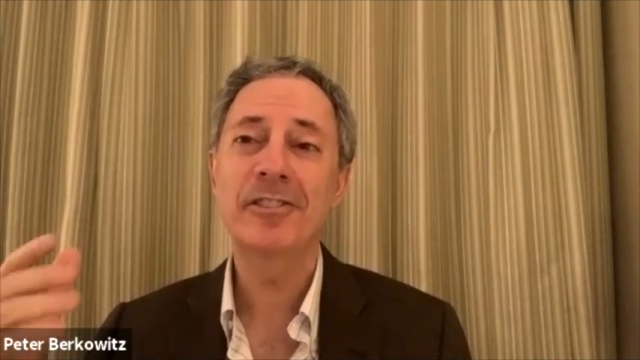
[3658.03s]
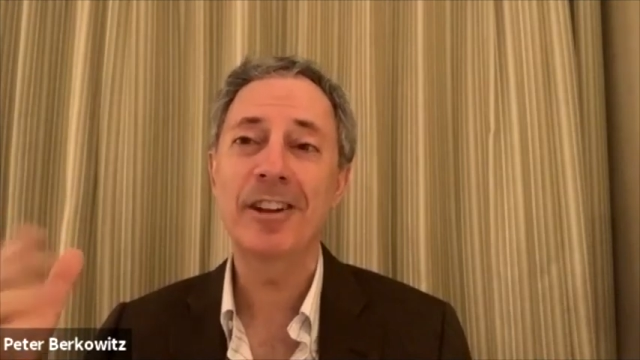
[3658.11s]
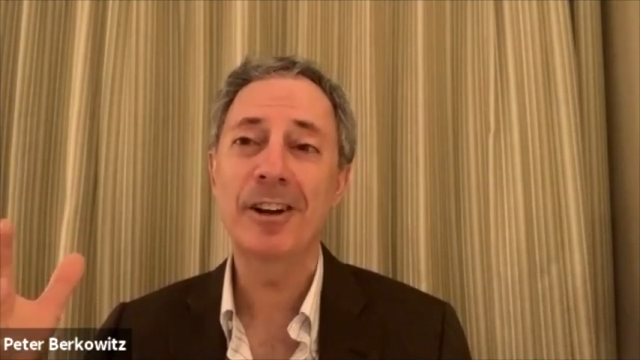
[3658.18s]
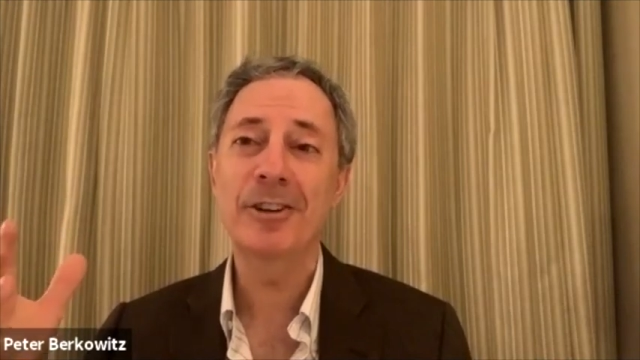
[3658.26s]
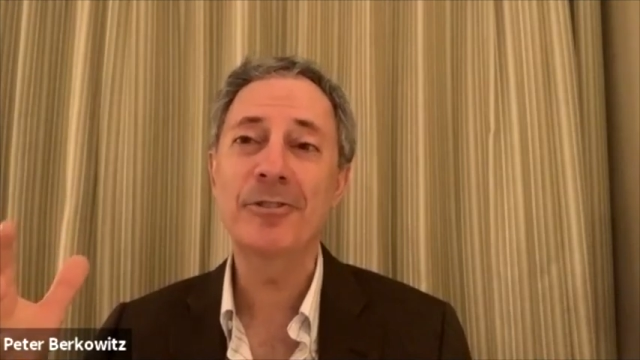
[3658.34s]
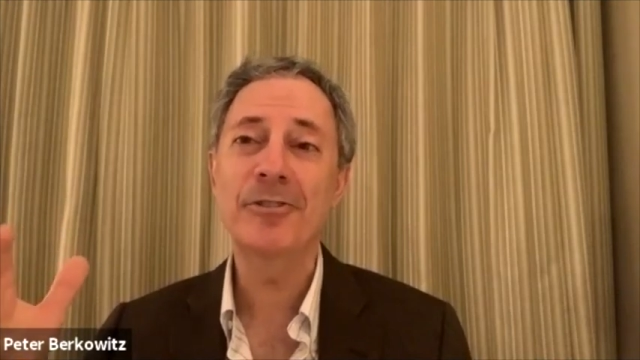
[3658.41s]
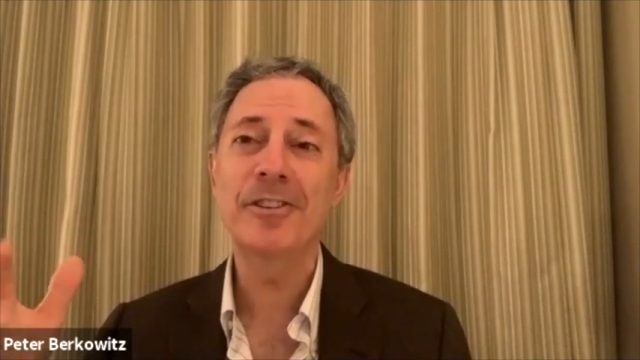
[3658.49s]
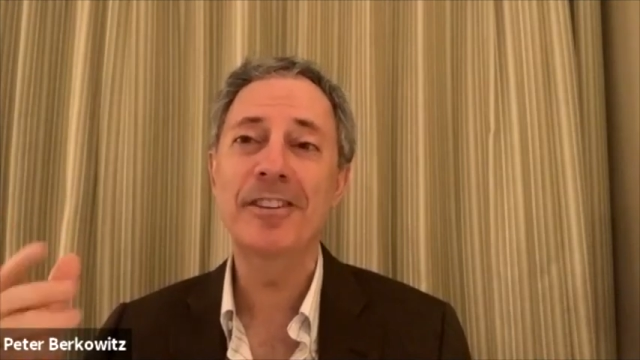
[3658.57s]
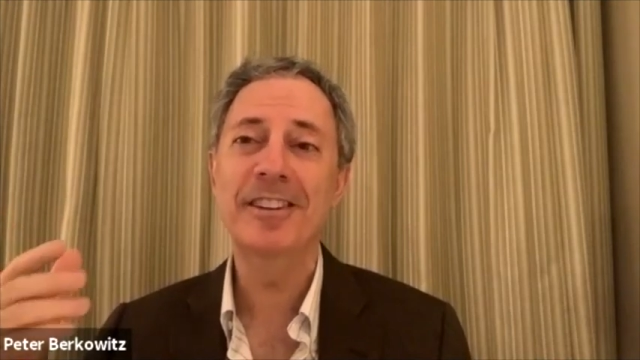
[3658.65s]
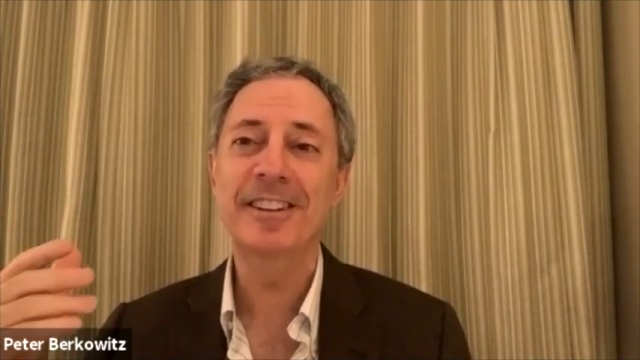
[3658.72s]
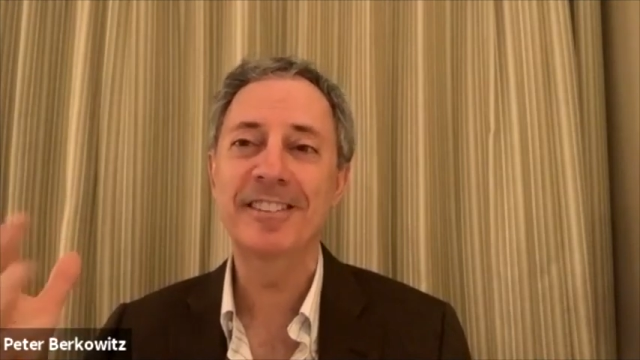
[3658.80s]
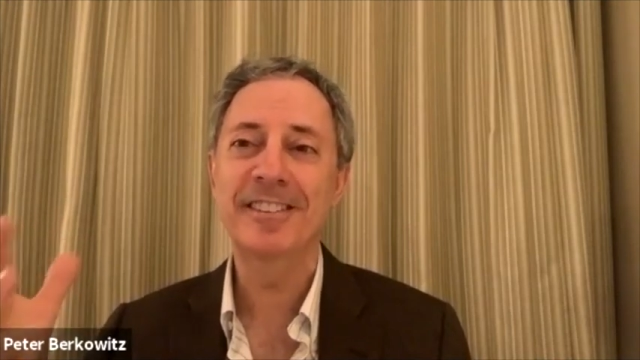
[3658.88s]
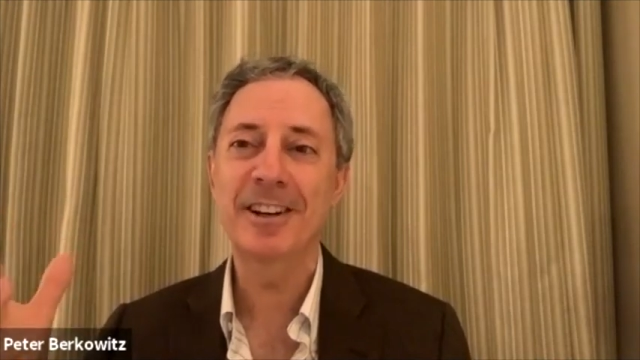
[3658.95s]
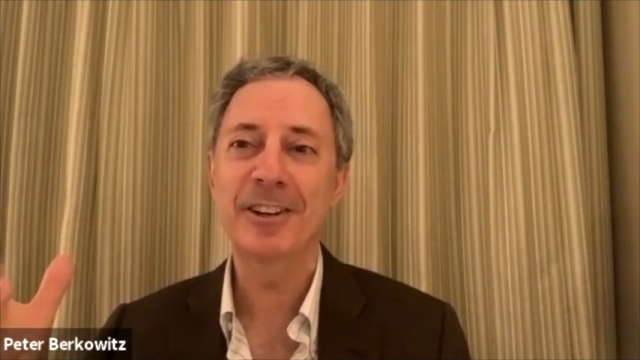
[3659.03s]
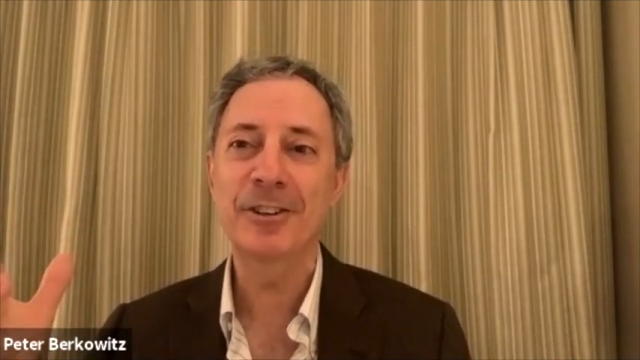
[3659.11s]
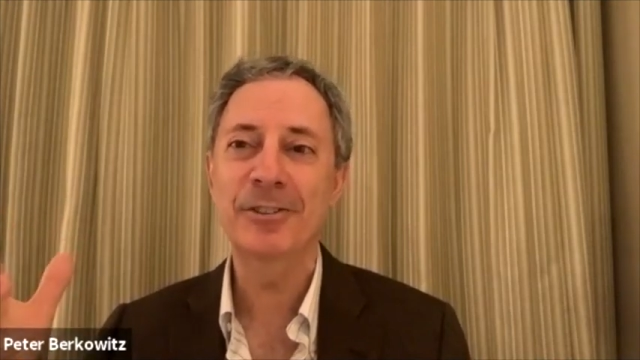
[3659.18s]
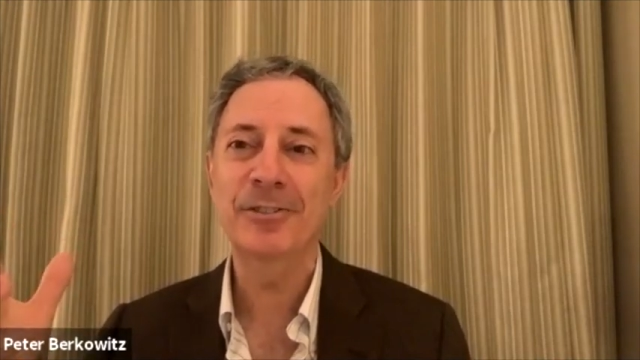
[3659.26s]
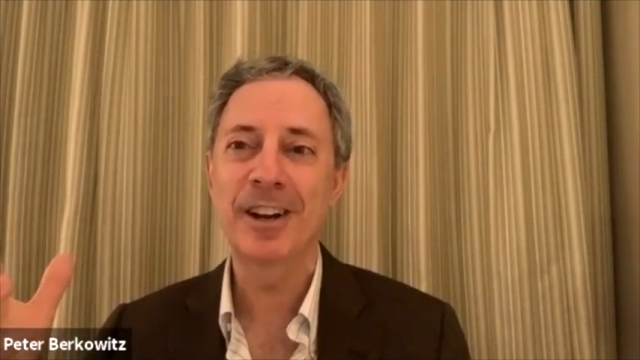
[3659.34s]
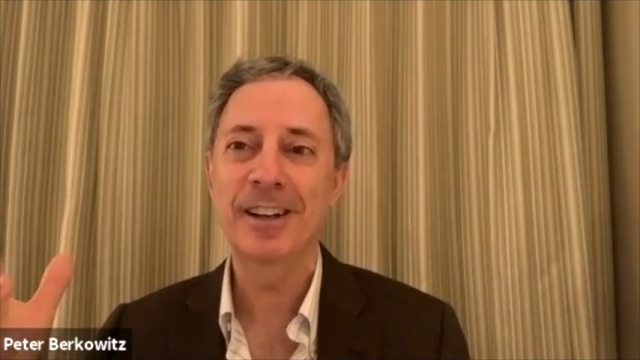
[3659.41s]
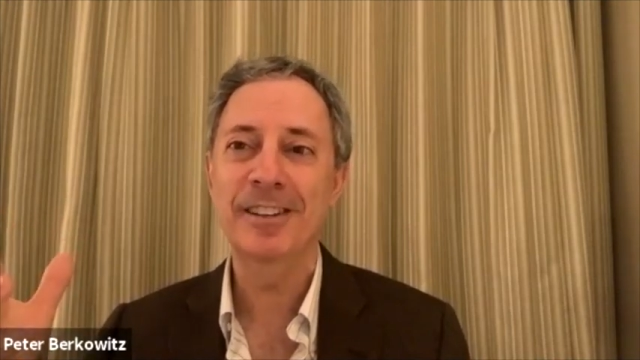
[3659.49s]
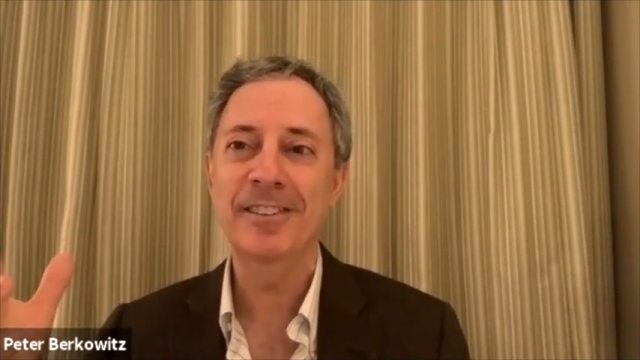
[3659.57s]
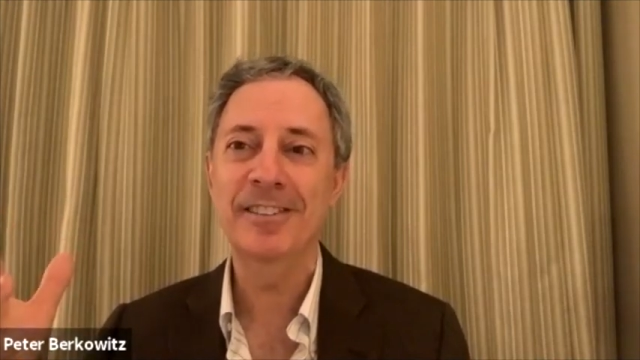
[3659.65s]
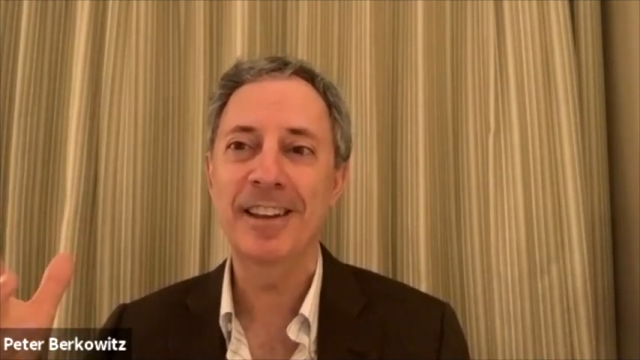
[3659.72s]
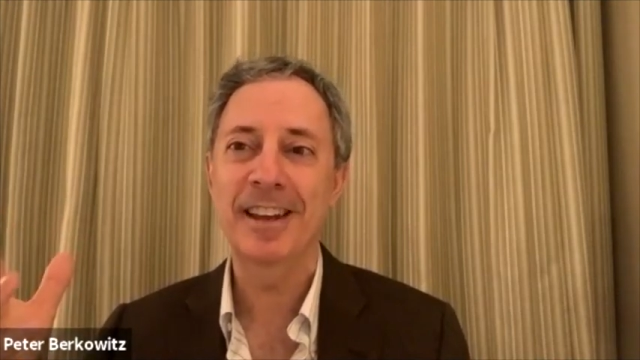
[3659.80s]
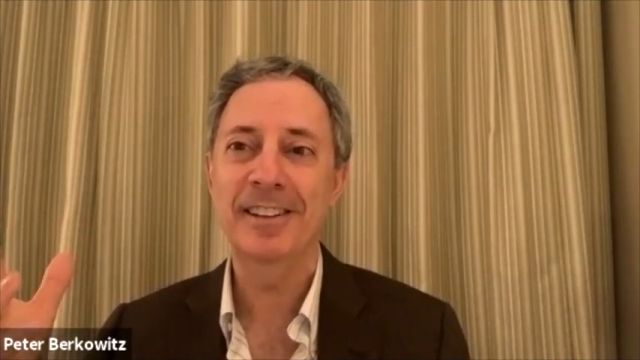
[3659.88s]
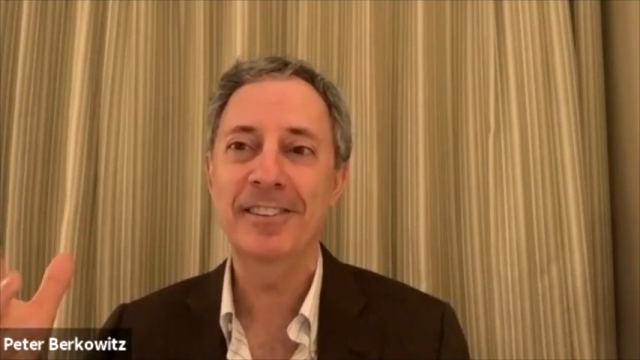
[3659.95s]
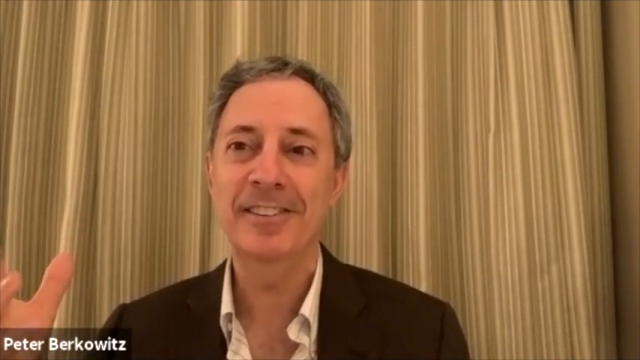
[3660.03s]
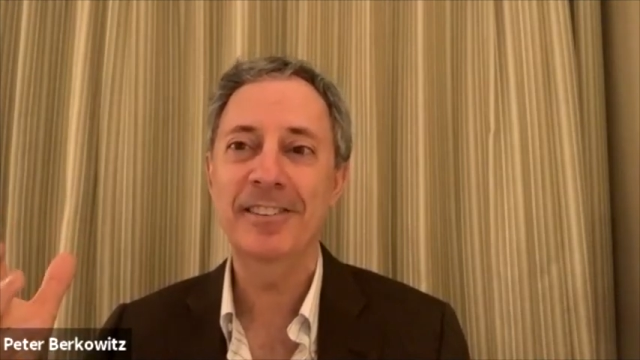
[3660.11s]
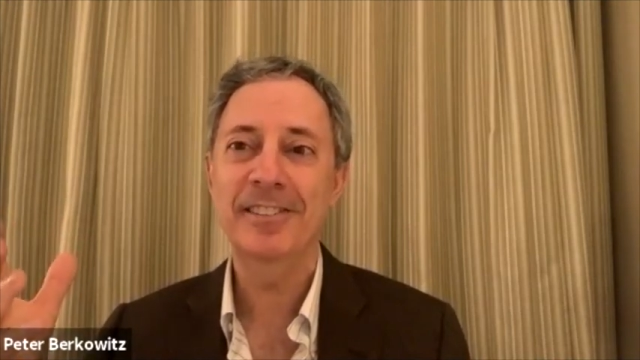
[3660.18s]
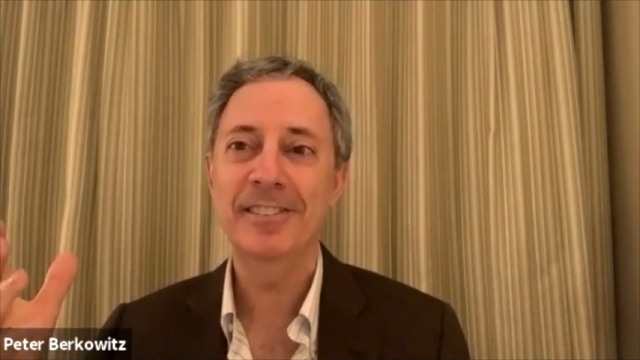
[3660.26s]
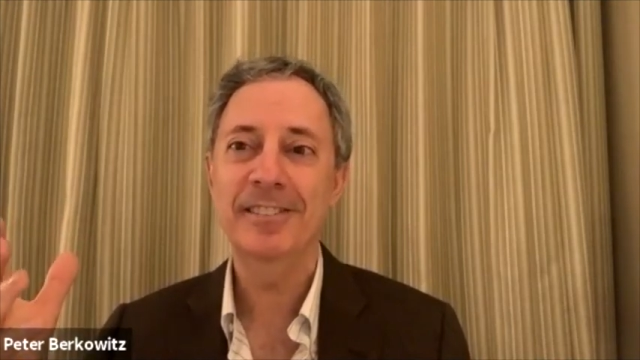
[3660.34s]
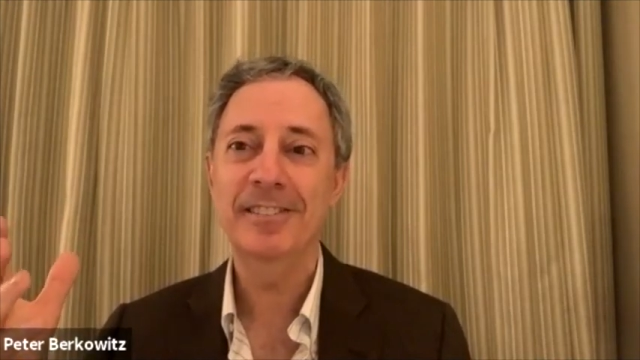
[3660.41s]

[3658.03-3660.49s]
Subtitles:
larger than the entire United States.